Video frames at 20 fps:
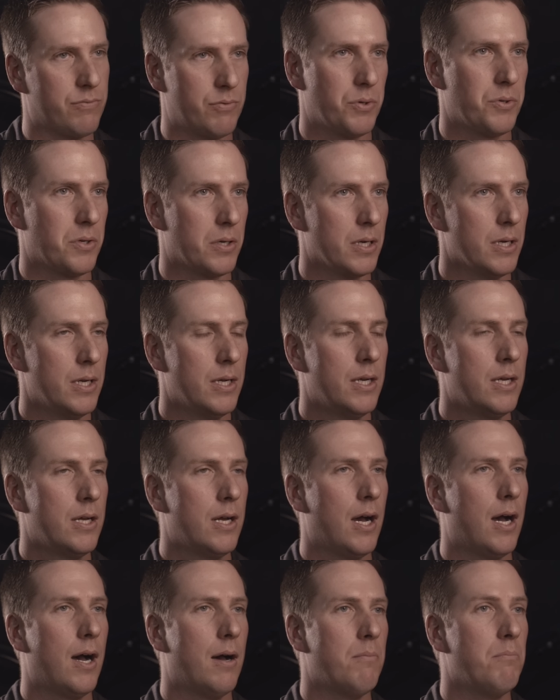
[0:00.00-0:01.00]
further,
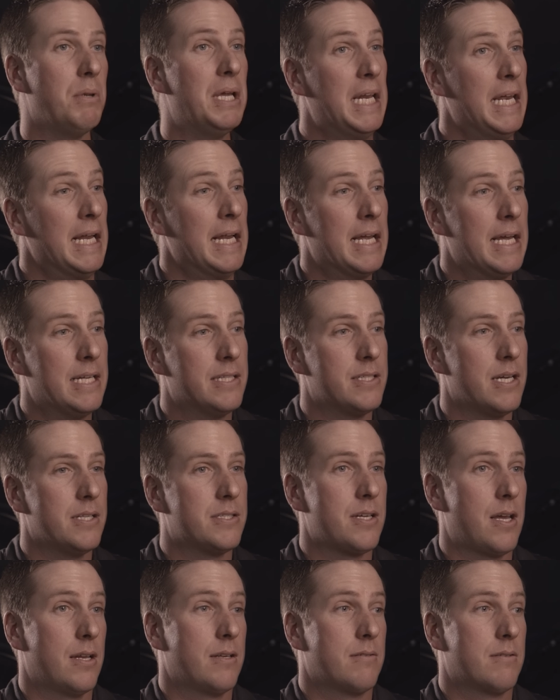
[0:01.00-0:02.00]
meaning
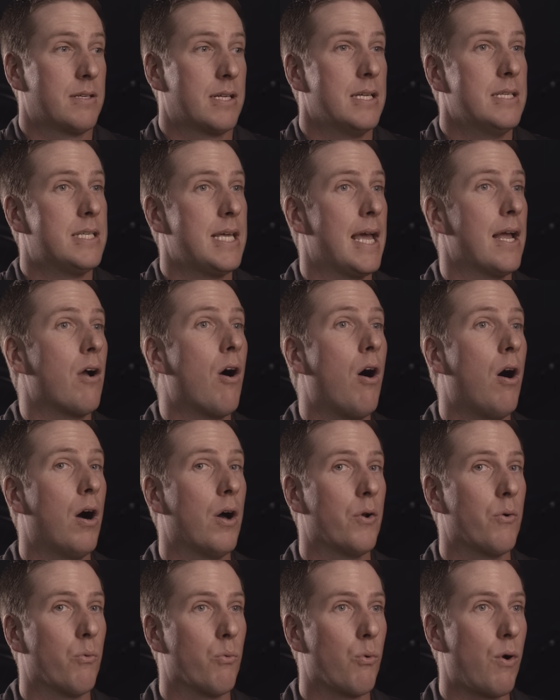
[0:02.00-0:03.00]
it can take
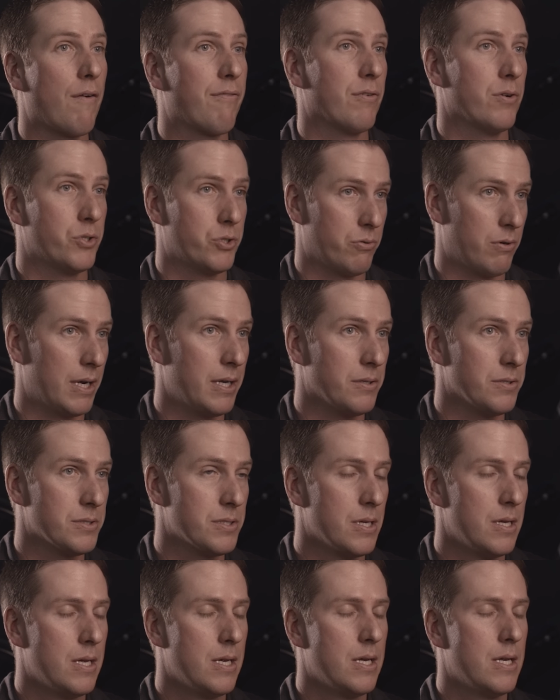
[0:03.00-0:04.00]
on rougher
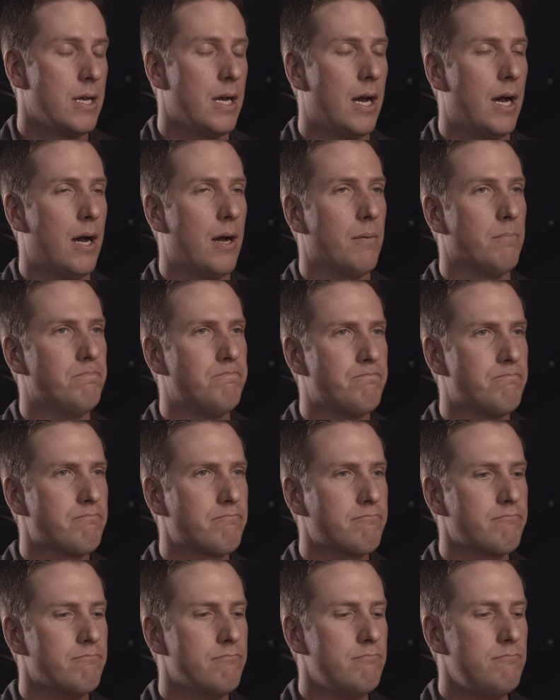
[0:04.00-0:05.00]
trails. And
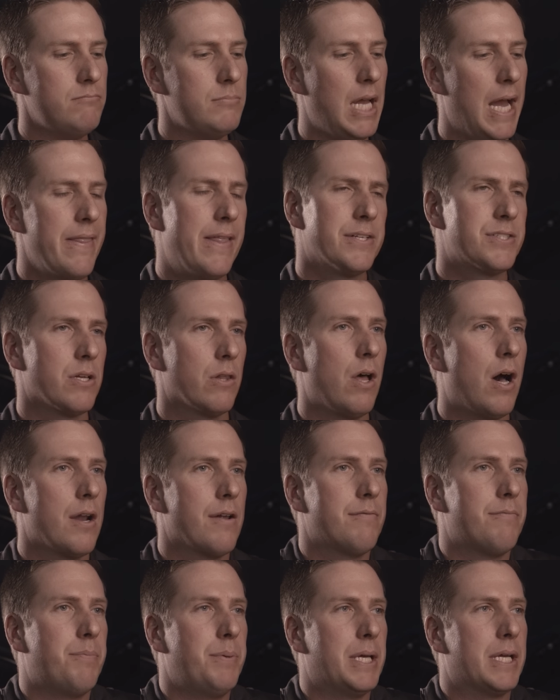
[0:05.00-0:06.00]
that's a lot
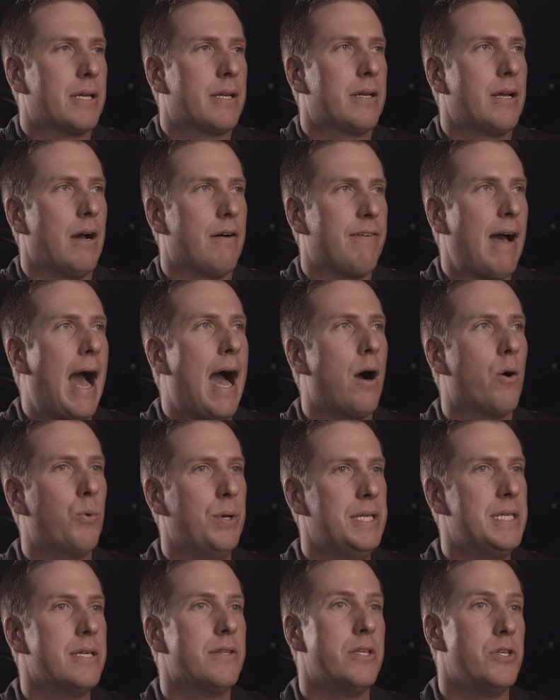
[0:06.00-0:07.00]
of how
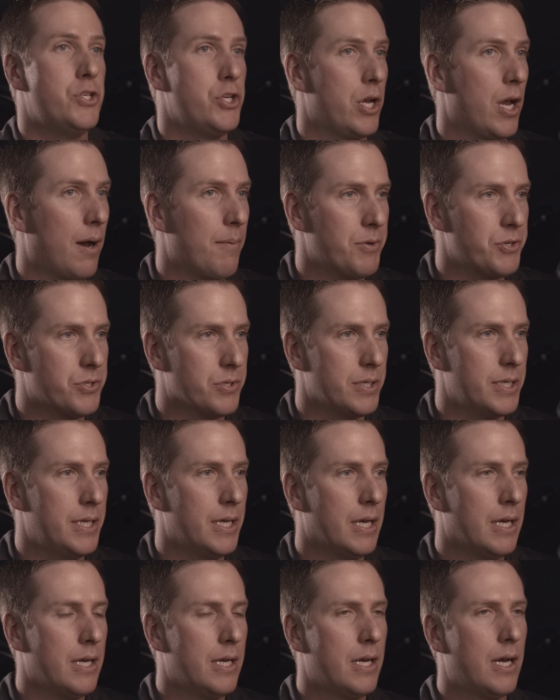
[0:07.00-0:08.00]
we did the
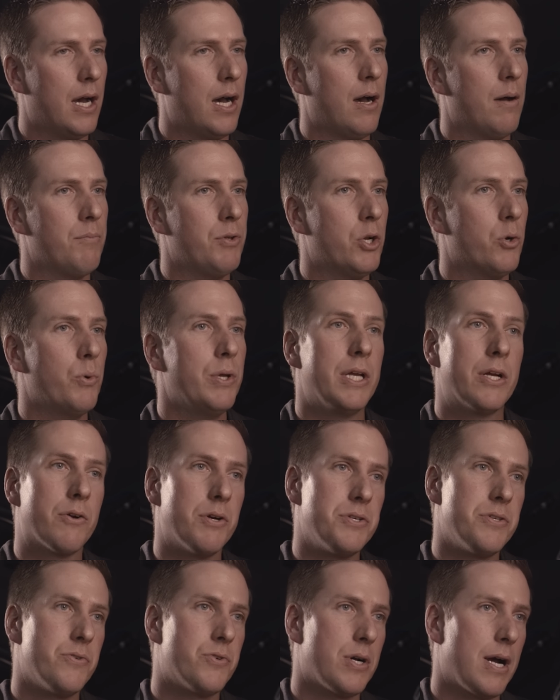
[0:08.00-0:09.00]
geometry. We
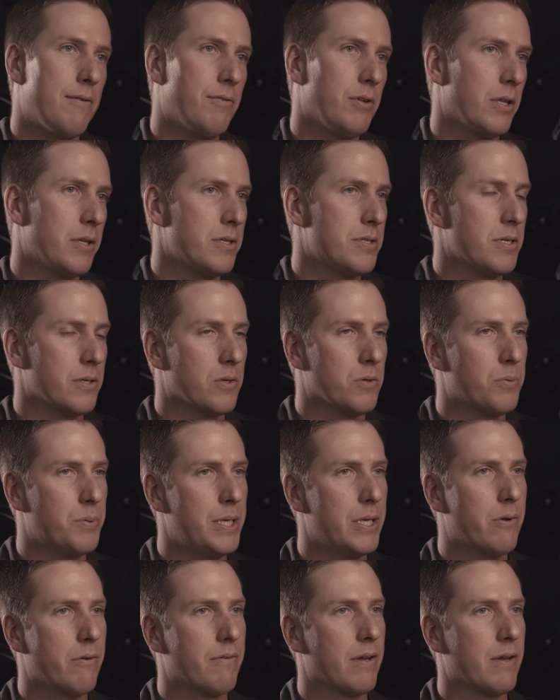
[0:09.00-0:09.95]
increased the travel on the Signal Peak.